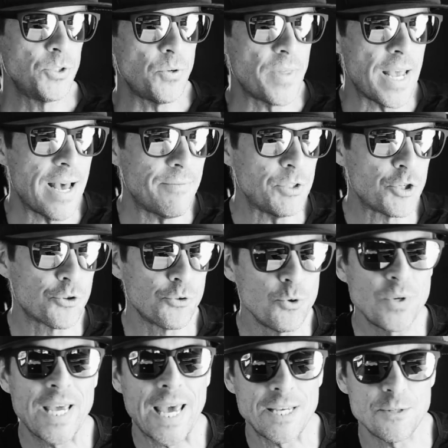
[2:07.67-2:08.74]
Do they have a true
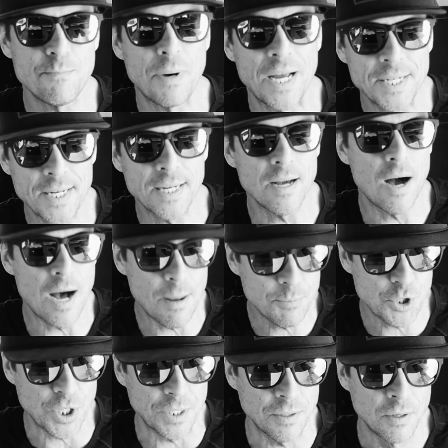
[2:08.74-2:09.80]
case binding
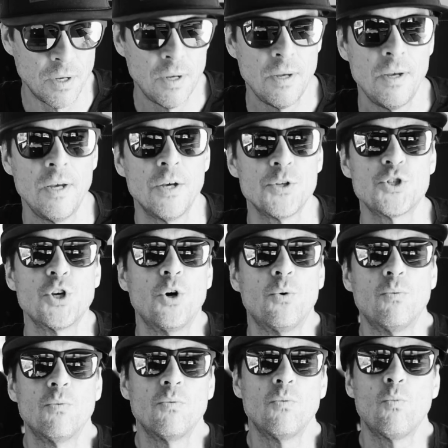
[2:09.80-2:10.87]
option?
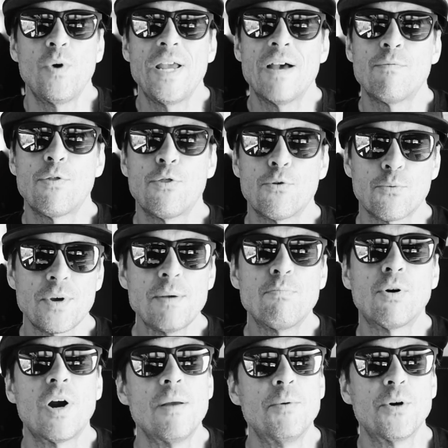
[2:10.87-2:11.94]
So we have three
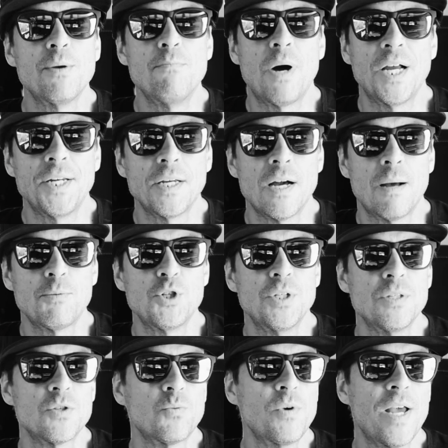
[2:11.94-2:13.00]
primary binding
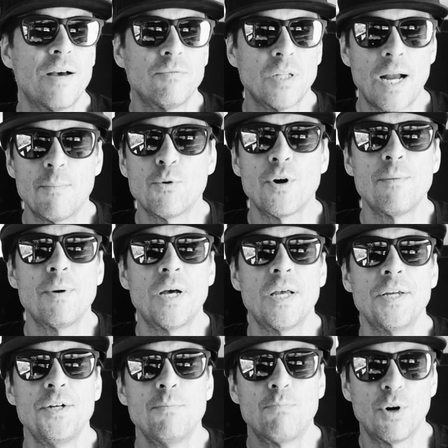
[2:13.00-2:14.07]
options. We have library
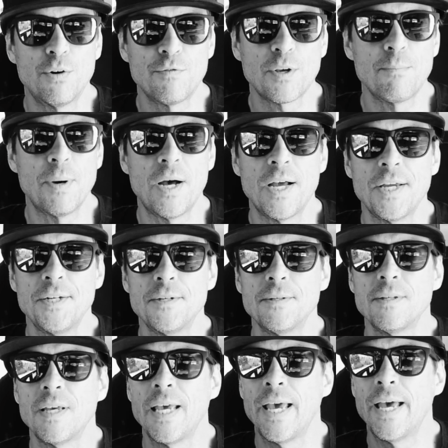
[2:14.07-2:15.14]
bind, perfect bind,
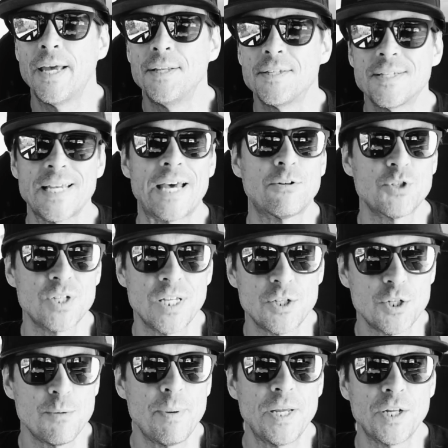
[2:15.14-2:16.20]
and saddle
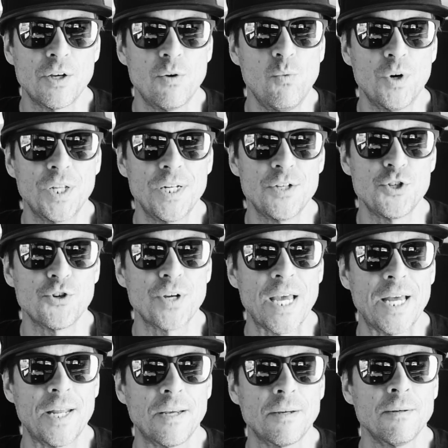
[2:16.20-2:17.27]
stitch, depending on what it is you're
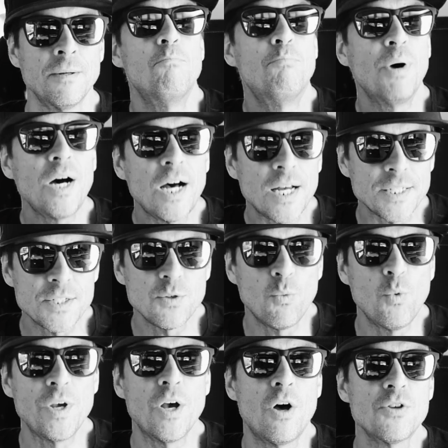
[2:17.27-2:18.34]
getting. But
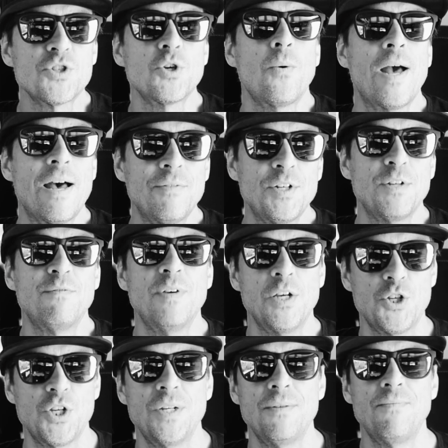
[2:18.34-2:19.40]
we also have a
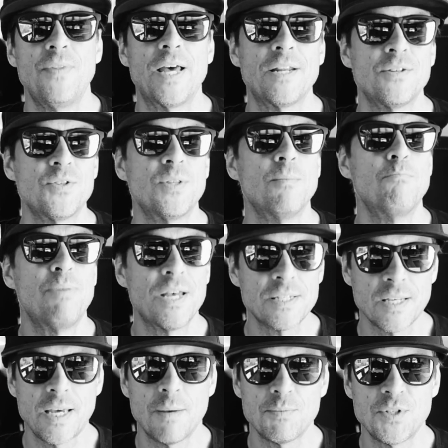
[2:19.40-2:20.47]
division that is the
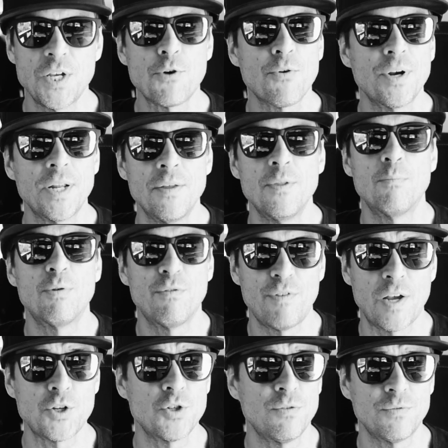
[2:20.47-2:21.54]
best kept secret in the
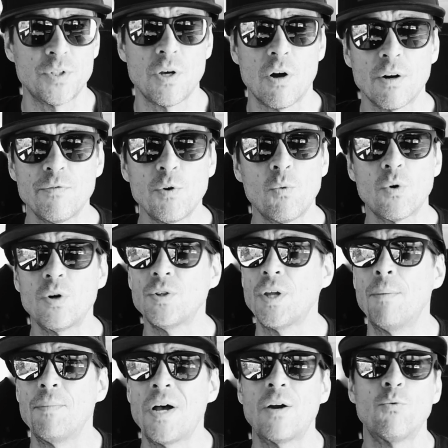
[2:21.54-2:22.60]
professional photography world.
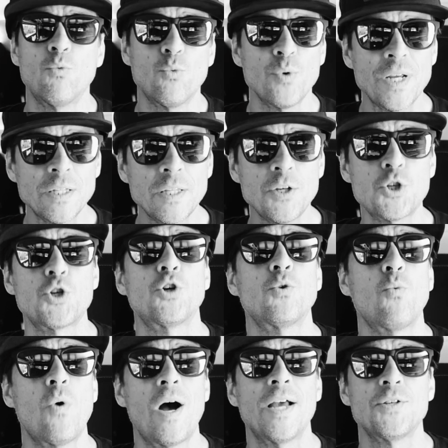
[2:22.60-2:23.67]
I'm not really sure
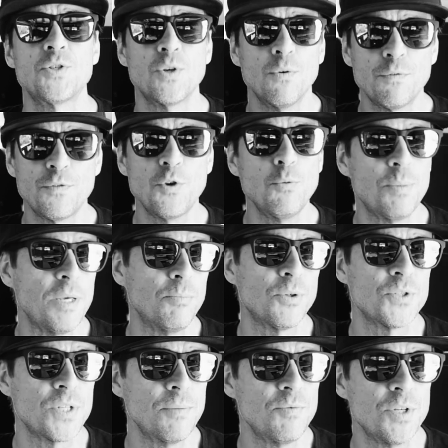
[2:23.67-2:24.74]
why so few
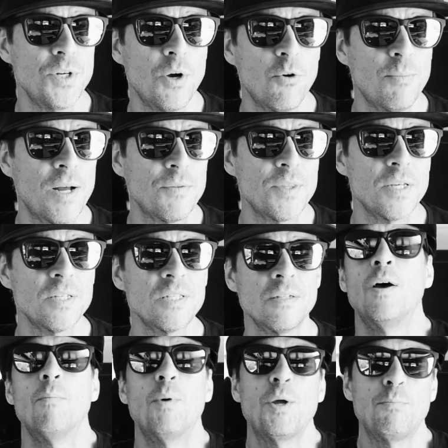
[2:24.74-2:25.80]
people seem to know about this,
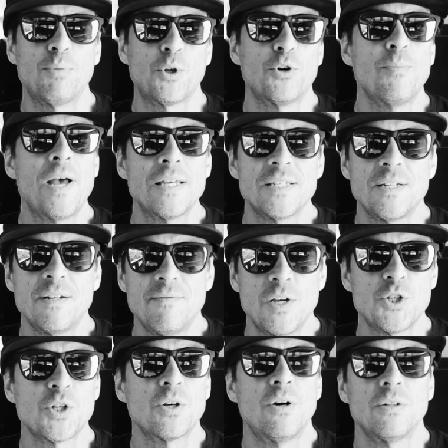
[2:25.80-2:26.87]
but blurb has a
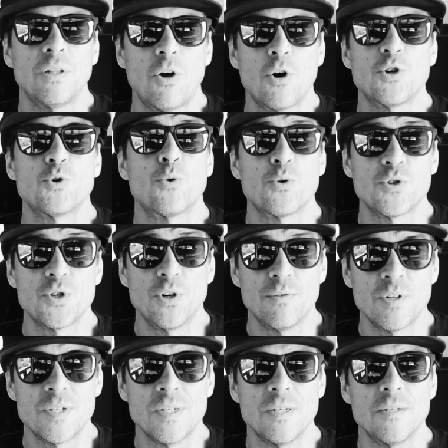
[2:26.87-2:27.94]
division called large order
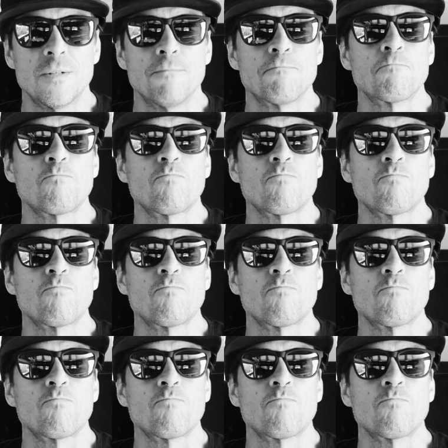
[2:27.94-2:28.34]
services.